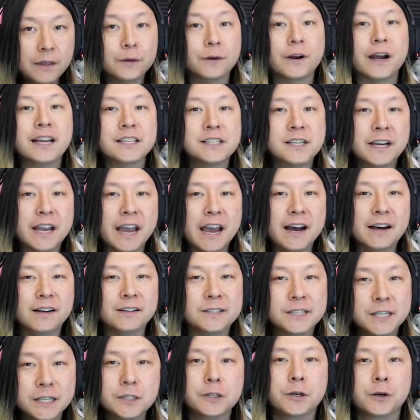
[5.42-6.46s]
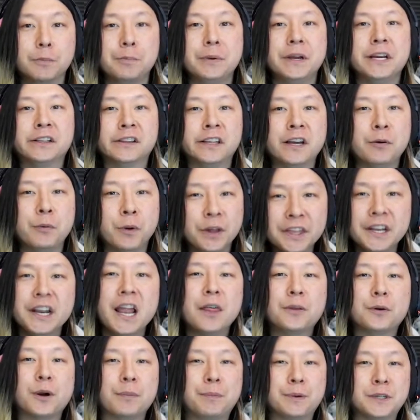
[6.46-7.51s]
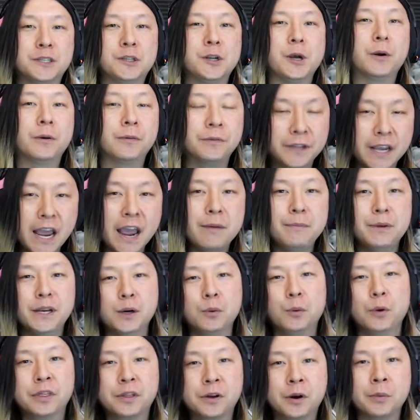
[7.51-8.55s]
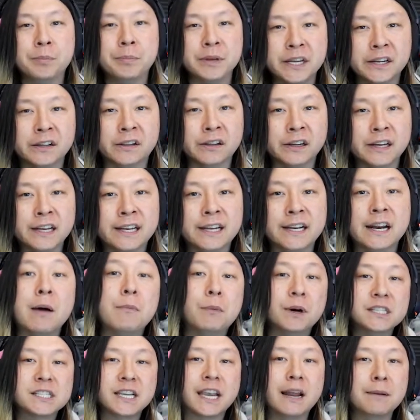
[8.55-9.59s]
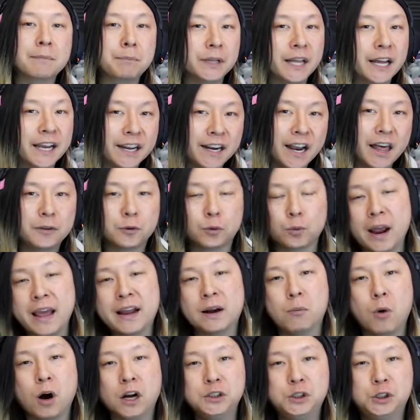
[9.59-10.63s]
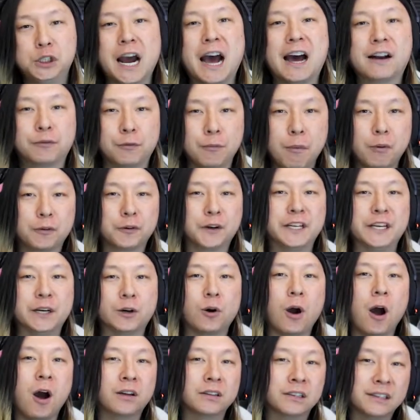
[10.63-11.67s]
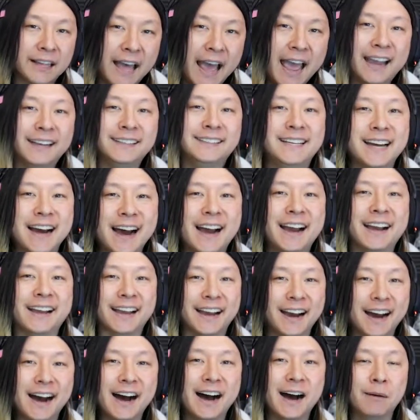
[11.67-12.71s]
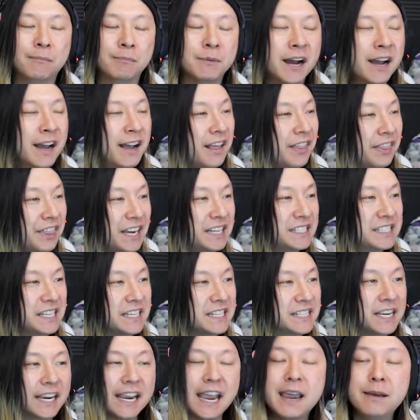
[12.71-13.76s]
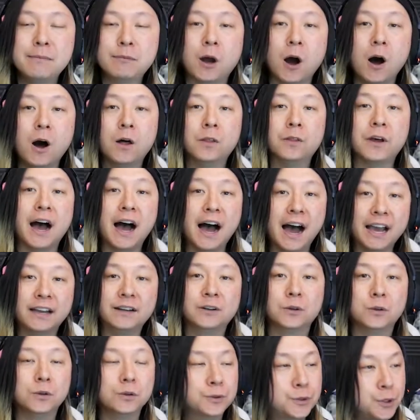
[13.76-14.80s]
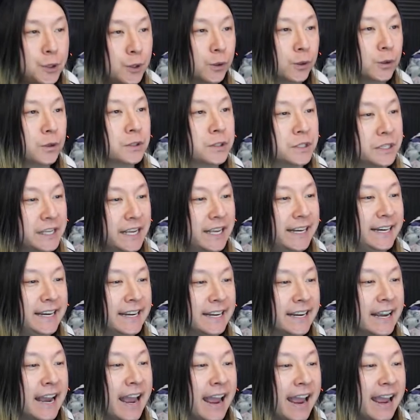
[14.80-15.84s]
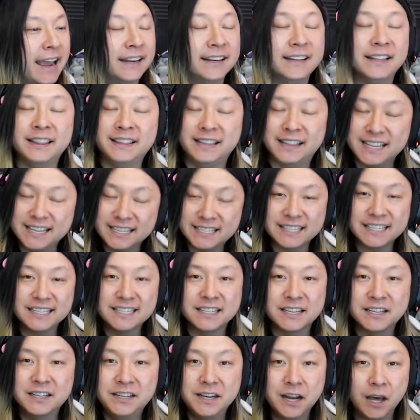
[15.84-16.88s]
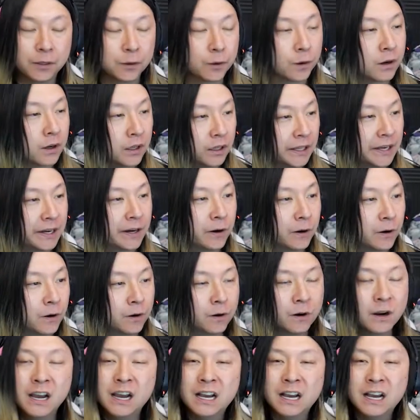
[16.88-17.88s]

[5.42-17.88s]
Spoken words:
there, gods and gals, it's Gerbeagly with another episode of Gaming with Gerbeagly, and I'm once again playing another random one-shot from over here on lag.com. This is a game called Idle Doodle City, and this is another clicker